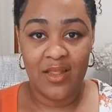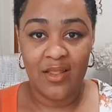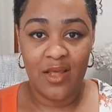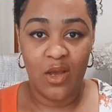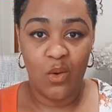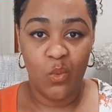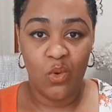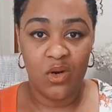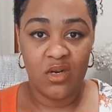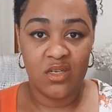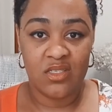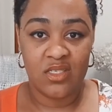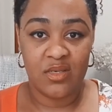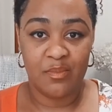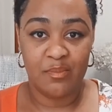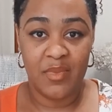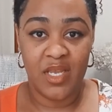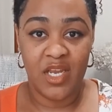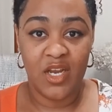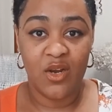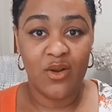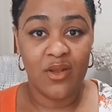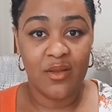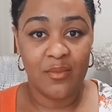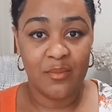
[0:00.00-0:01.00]
that wanted to
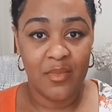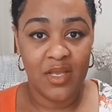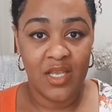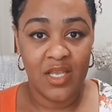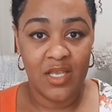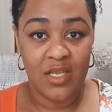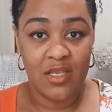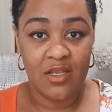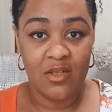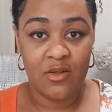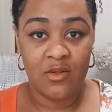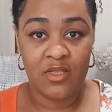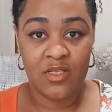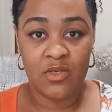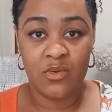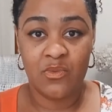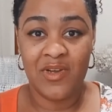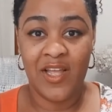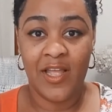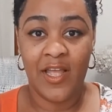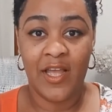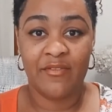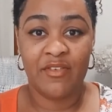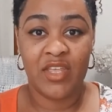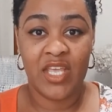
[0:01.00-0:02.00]
marry me, to
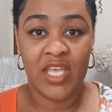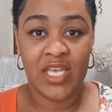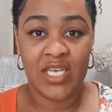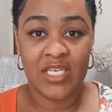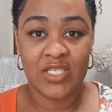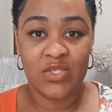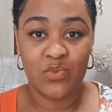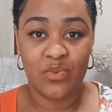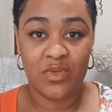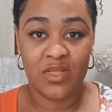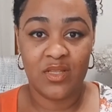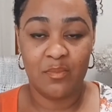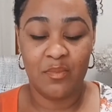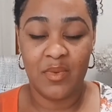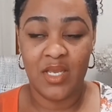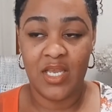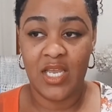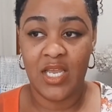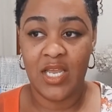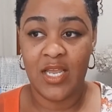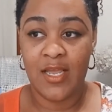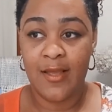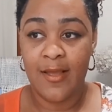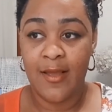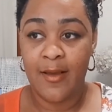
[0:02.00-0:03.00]
have kids with
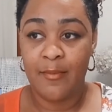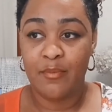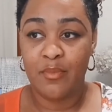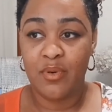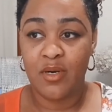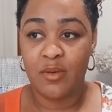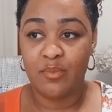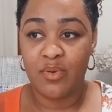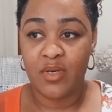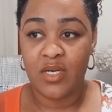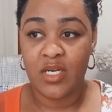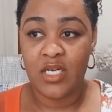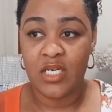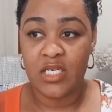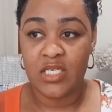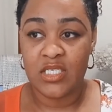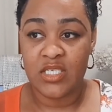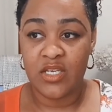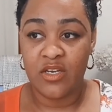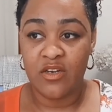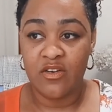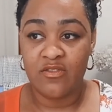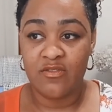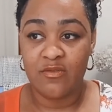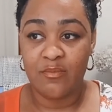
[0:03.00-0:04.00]
me, but because
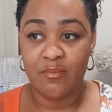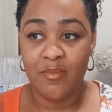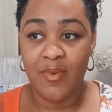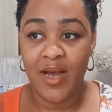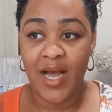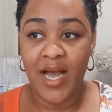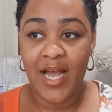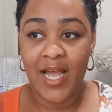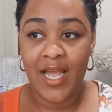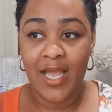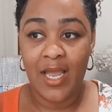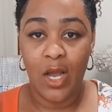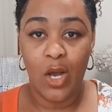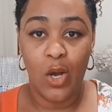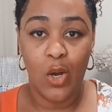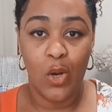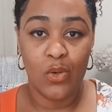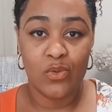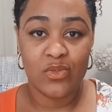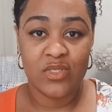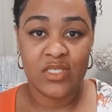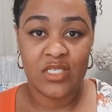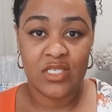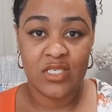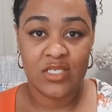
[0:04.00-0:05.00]
of my
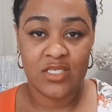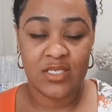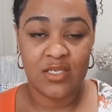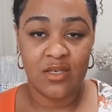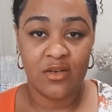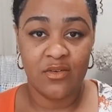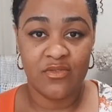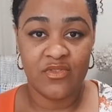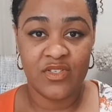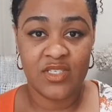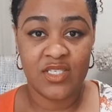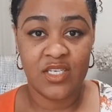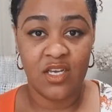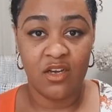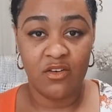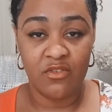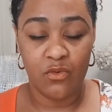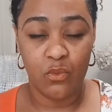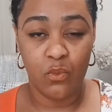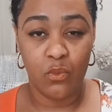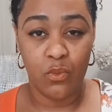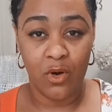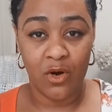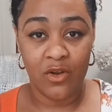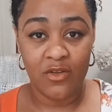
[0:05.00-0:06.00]
own sense of
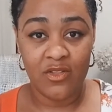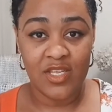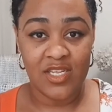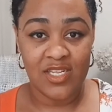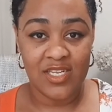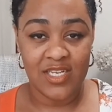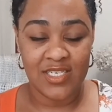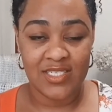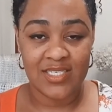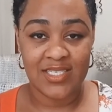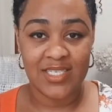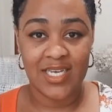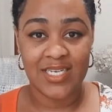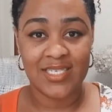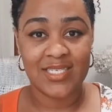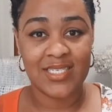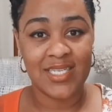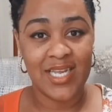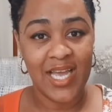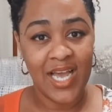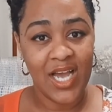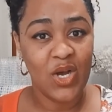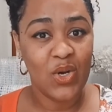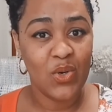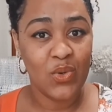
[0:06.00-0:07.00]
self-worthiness, that's
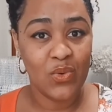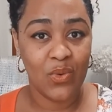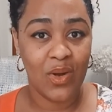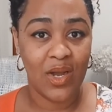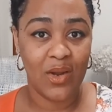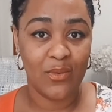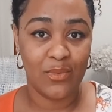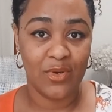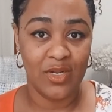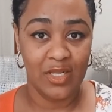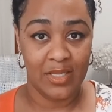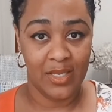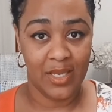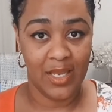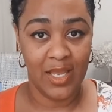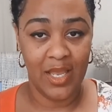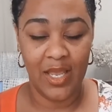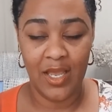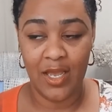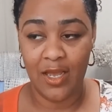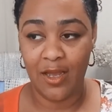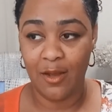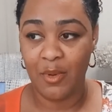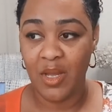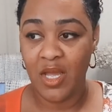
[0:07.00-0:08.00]
not who I really
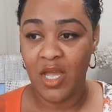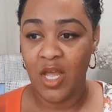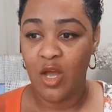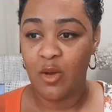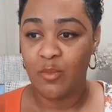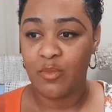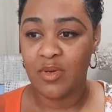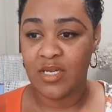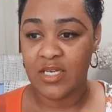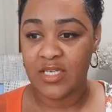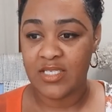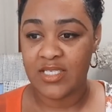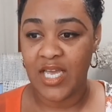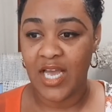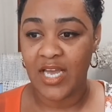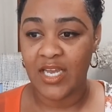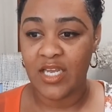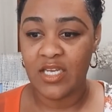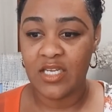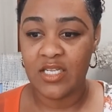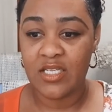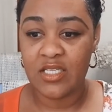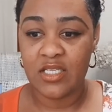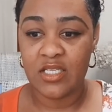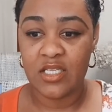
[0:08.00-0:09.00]
am, because I
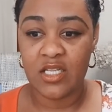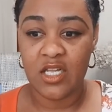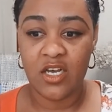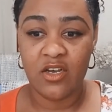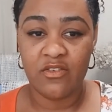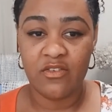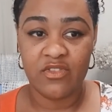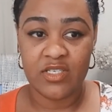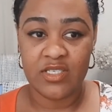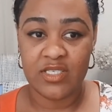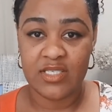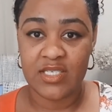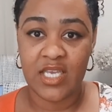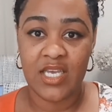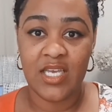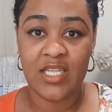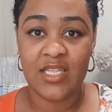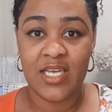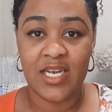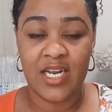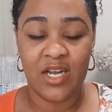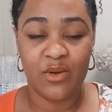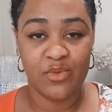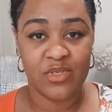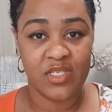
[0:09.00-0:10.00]
couldn't love the skin
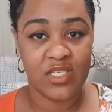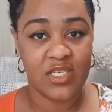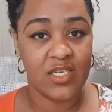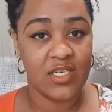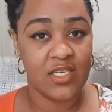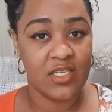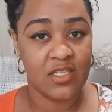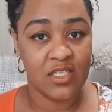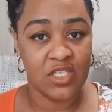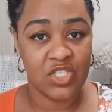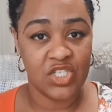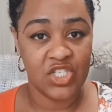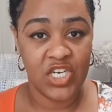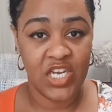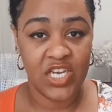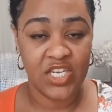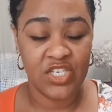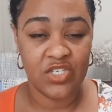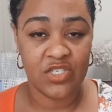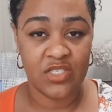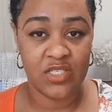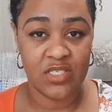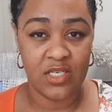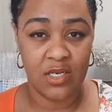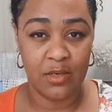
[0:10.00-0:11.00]
that I was in and the
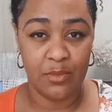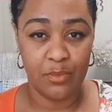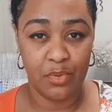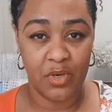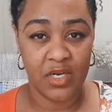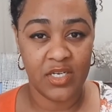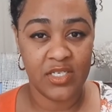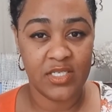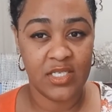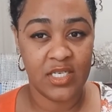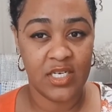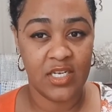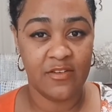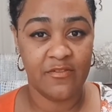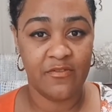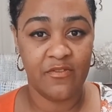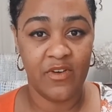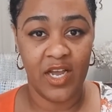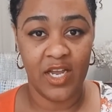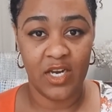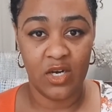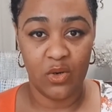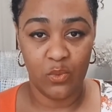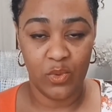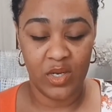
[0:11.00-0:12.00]
changes and embrace it and
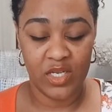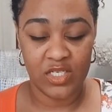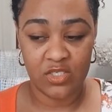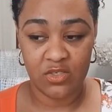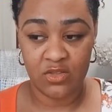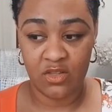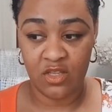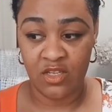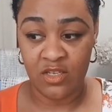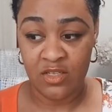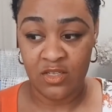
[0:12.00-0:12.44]
find a way to